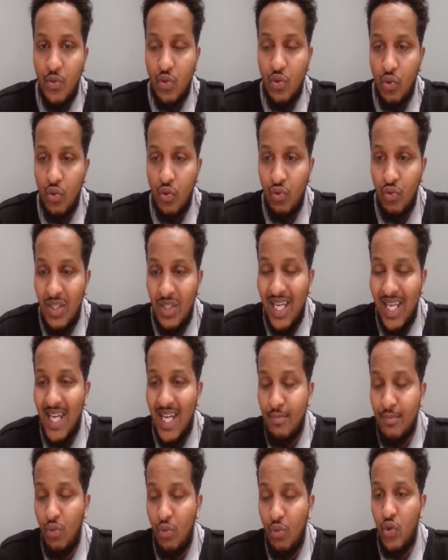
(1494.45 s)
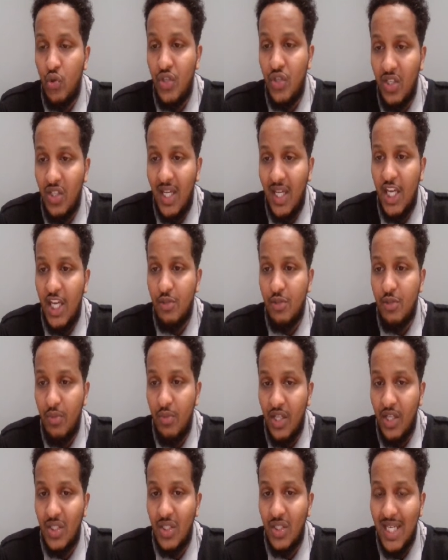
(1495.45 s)
So get as most
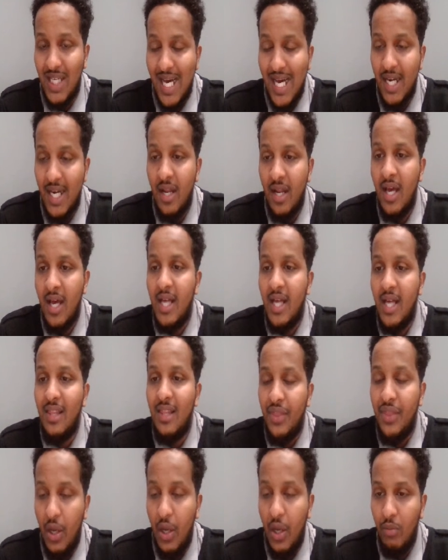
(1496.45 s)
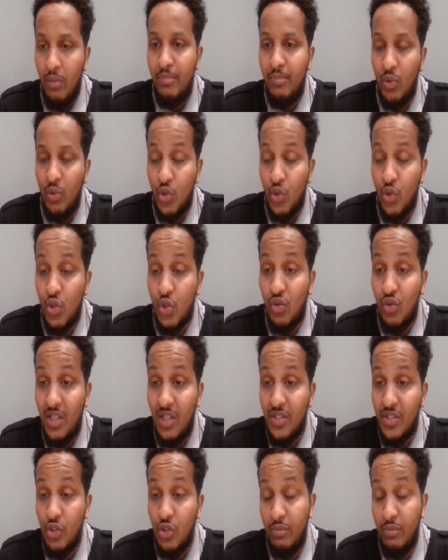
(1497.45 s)
engagement as you can that will build trust.